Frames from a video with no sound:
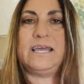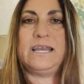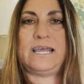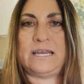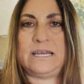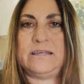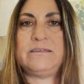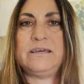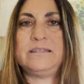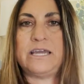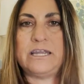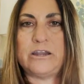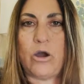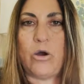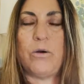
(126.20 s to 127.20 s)
and anything
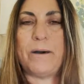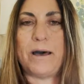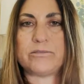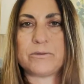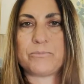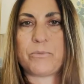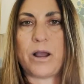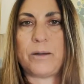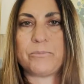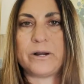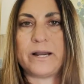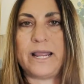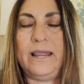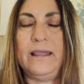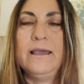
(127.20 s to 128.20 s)
they know about the
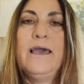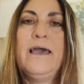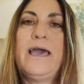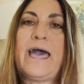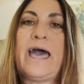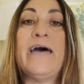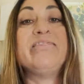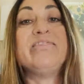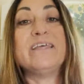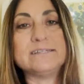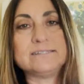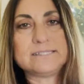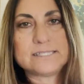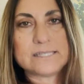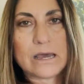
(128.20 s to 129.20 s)
property and
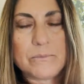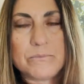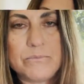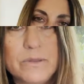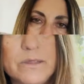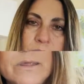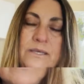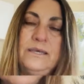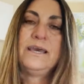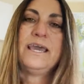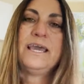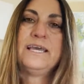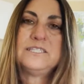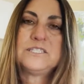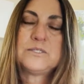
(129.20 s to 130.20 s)
then some. A
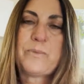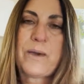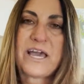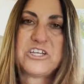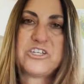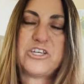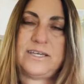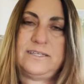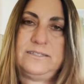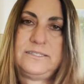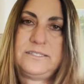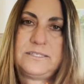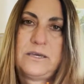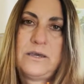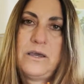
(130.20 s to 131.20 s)
lot
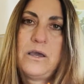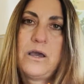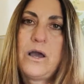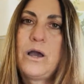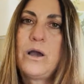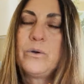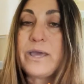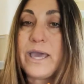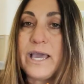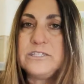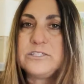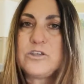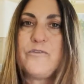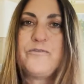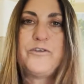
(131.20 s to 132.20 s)
inspections. Okay,
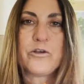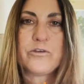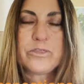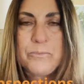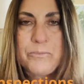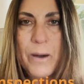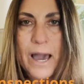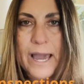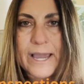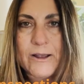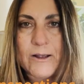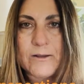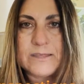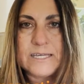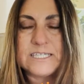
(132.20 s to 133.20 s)
so if you're the
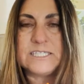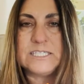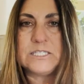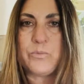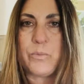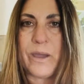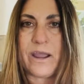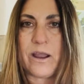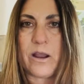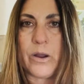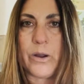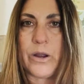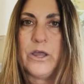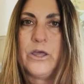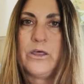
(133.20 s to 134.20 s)
buyer, this is
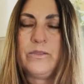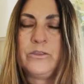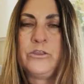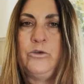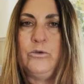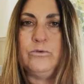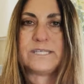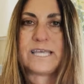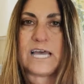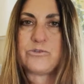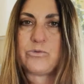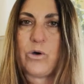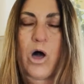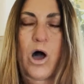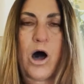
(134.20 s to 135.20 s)
where you
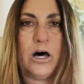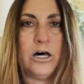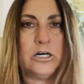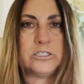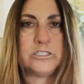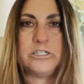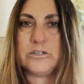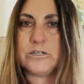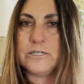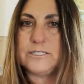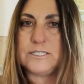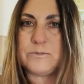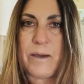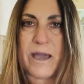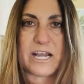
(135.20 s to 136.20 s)
schedule all your
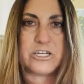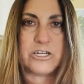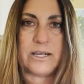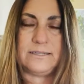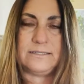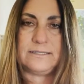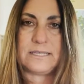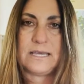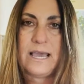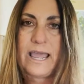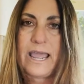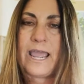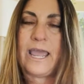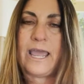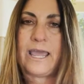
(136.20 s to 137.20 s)
inspections.
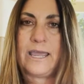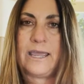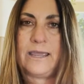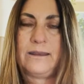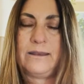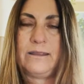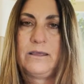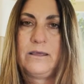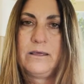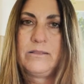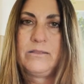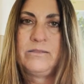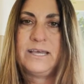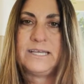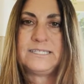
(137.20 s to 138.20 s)
And
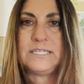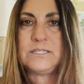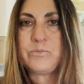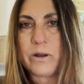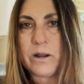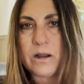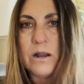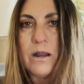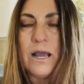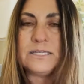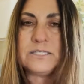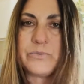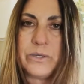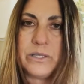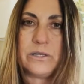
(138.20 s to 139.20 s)
this is where
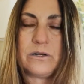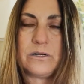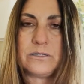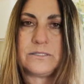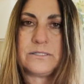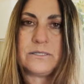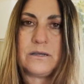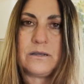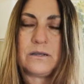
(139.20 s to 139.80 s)
us realtors